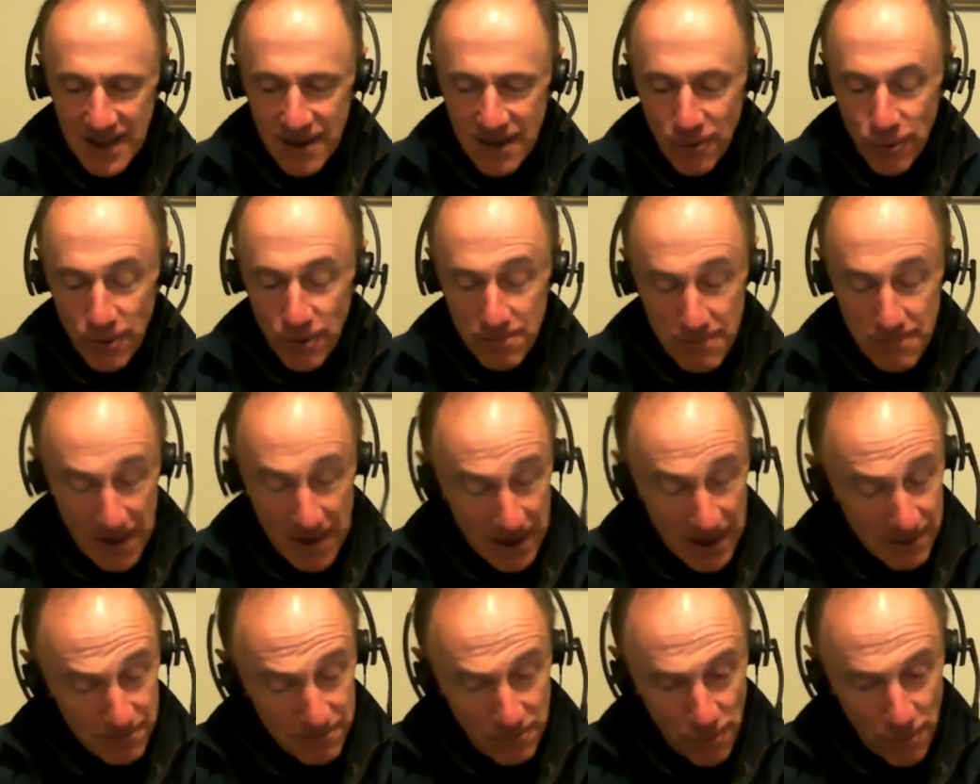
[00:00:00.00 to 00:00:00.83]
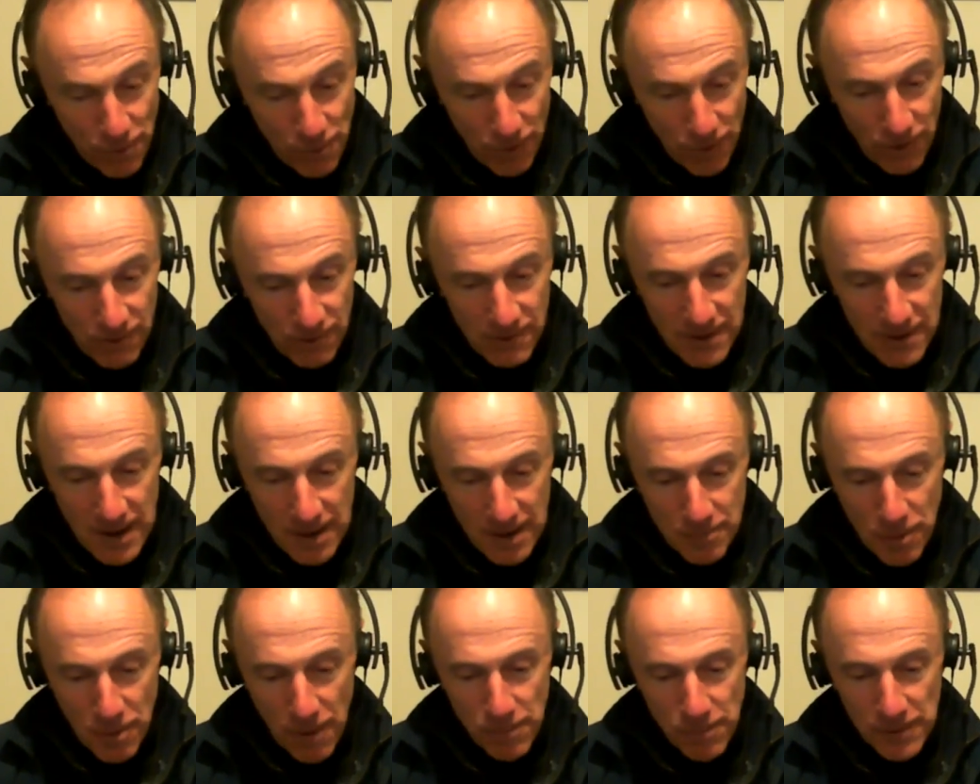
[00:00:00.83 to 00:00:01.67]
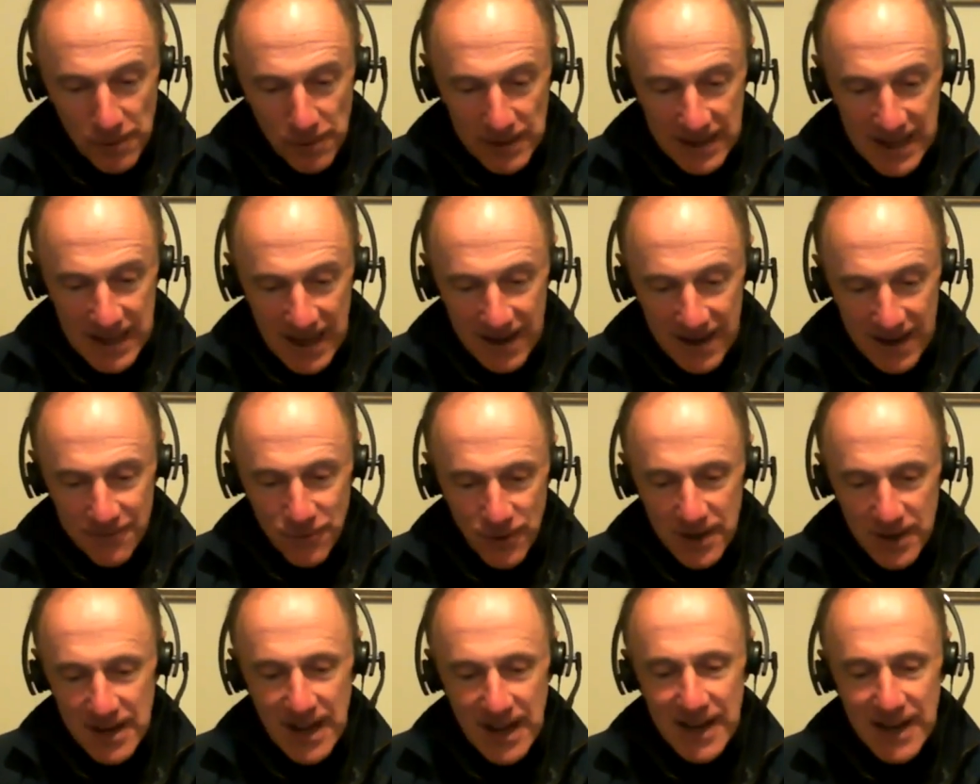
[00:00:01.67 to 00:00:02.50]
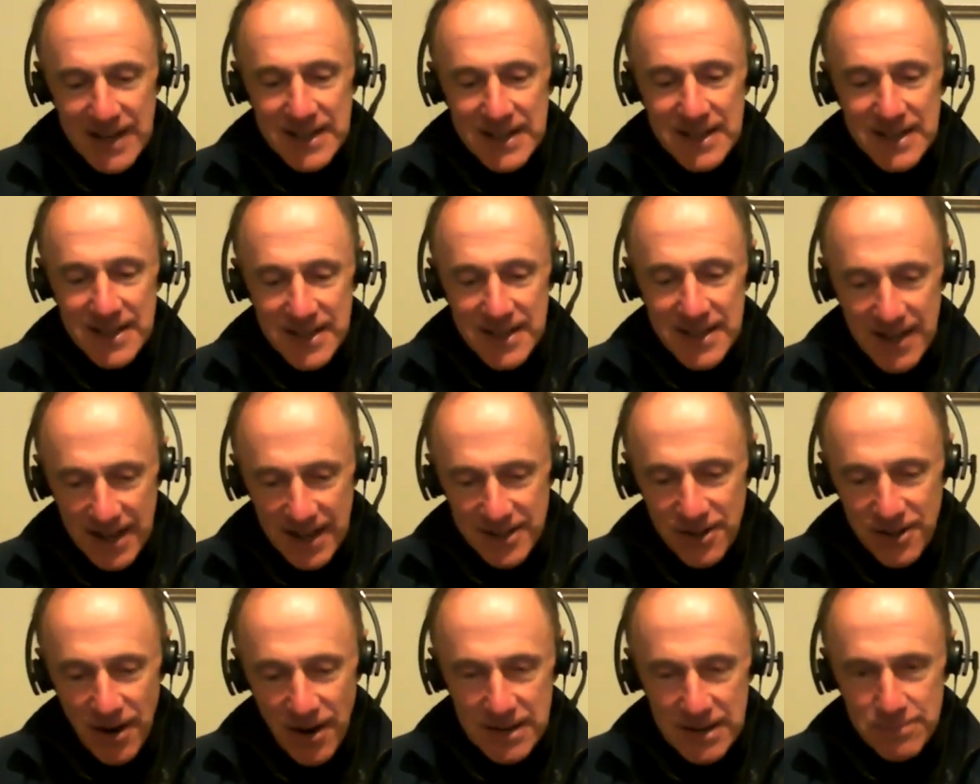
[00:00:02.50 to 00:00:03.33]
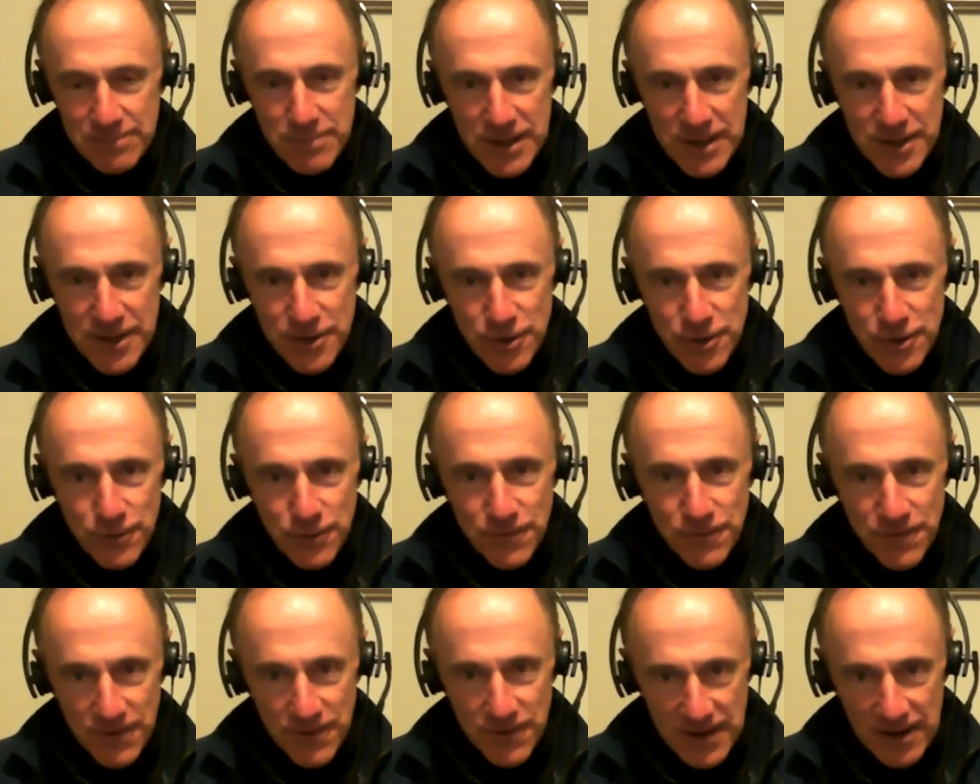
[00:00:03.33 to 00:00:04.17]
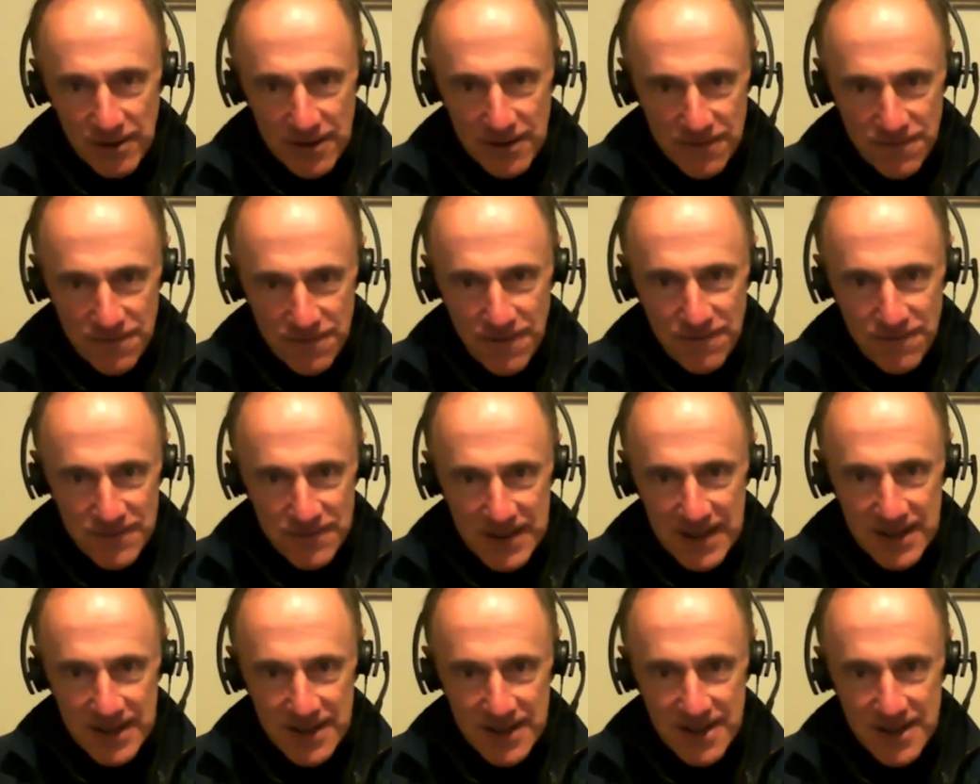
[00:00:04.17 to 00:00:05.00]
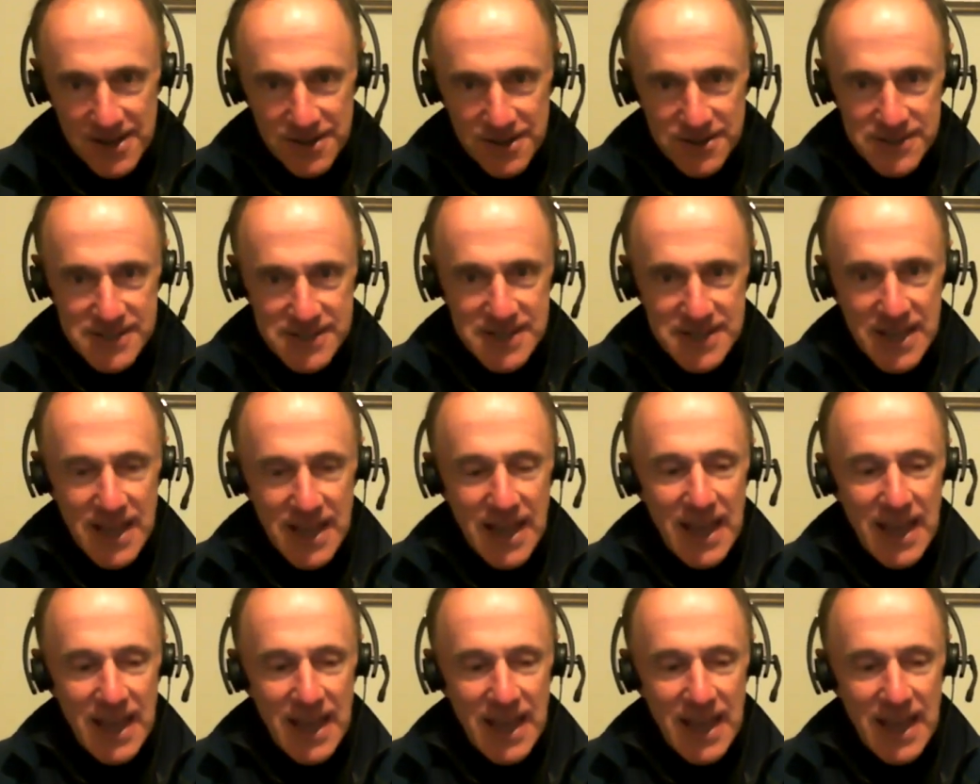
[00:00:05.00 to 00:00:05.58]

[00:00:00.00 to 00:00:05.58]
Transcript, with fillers: or met more appropriately every night, that I taught at BU for nearly 15 years.